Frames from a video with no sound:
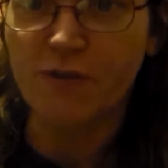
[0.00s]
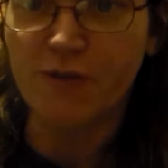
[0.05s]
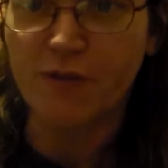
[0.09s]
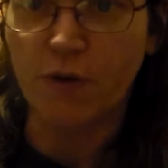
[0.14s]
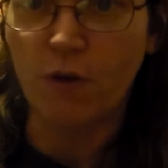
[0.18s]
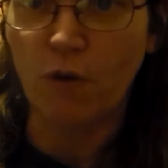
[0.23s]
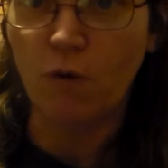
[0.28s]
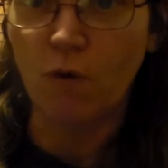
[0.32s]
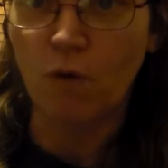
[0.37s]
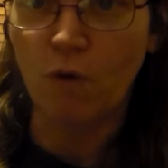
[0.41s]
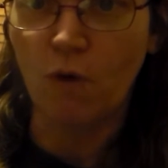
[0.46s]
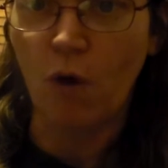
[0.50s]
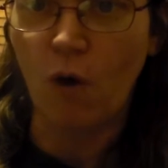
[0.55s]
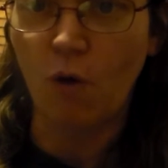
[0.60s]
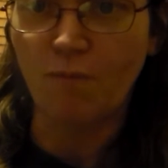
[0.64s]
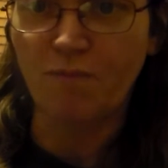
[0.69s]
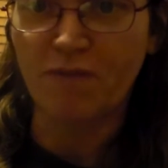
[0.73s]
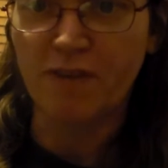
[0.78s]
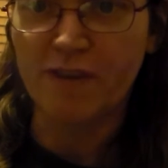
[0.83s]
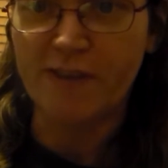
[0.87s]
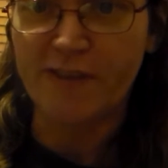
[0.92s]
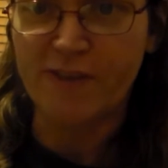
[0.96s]
School
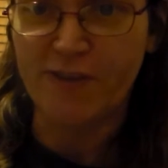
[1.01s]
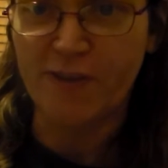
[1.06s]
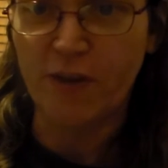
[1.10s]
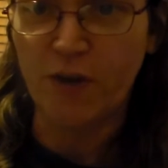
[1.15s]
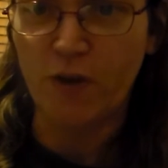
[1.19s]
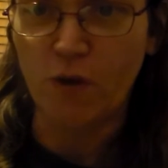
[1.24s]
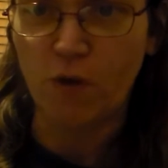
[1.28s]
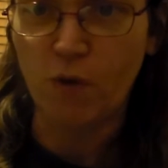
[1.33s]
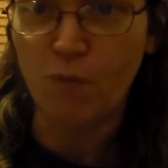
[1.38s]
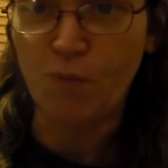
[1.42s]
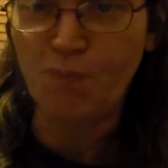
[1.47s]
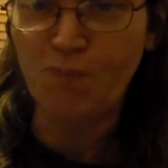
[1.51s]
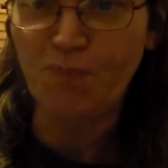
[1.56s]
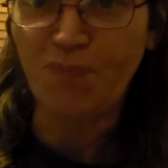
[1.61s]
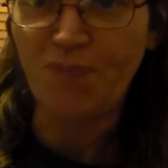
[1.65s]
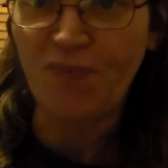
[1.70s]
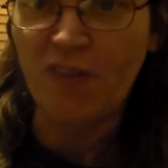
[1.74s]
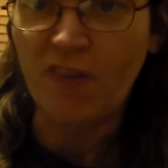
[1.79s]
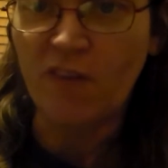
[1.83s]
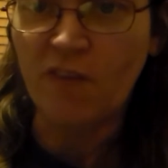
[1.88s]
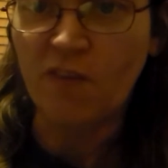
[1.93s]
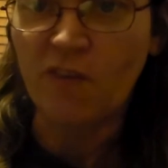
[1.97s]
hopefully soon.
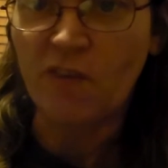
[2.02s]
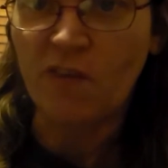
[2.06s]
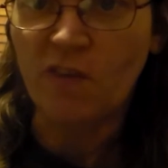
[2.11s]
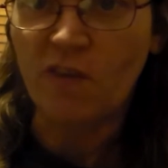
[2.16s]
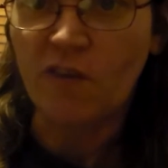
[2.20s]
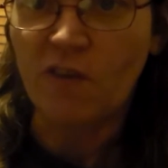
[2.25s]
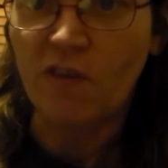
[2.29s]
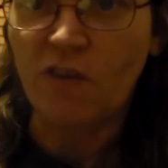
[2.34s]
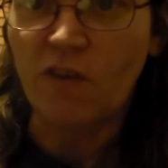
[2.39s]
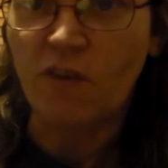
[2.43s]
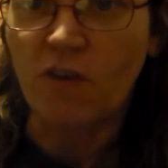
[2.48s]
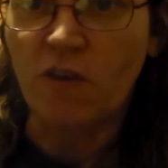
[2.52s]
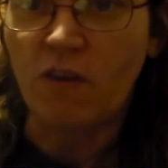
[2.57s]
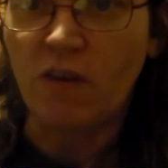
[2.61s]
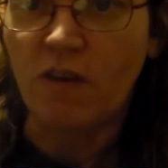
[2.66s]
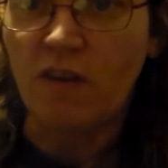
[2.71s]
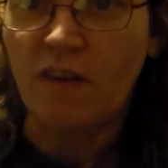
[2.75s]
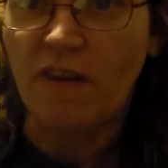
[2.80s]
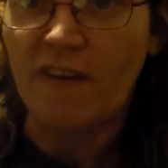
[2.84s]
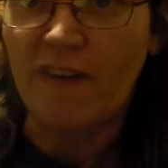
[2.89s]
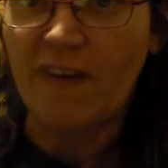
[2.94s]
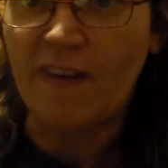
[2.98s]

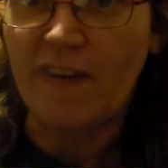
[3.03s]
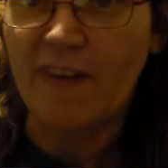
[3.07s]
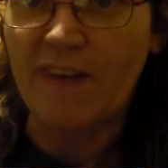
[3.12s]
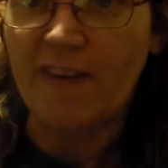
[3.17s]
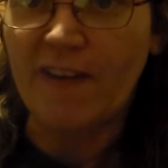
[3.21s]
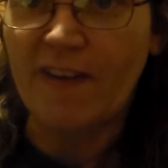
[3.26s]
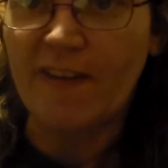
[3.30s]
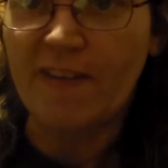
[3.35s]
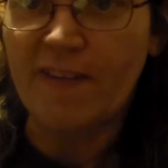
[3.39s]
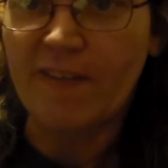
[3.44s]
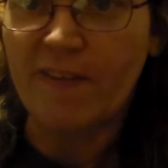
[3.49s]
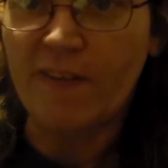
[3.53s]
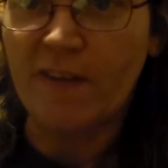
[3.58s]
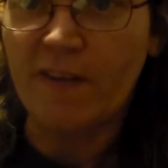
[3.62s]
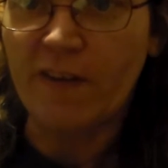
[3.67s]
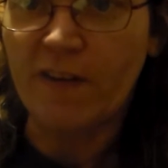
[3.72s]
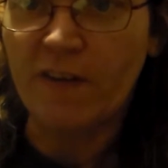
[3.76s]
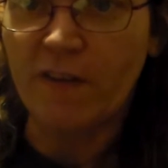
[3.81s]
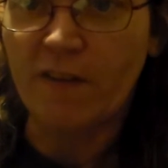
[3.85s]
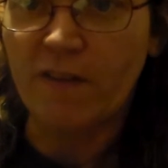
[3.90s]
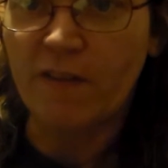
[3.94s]
And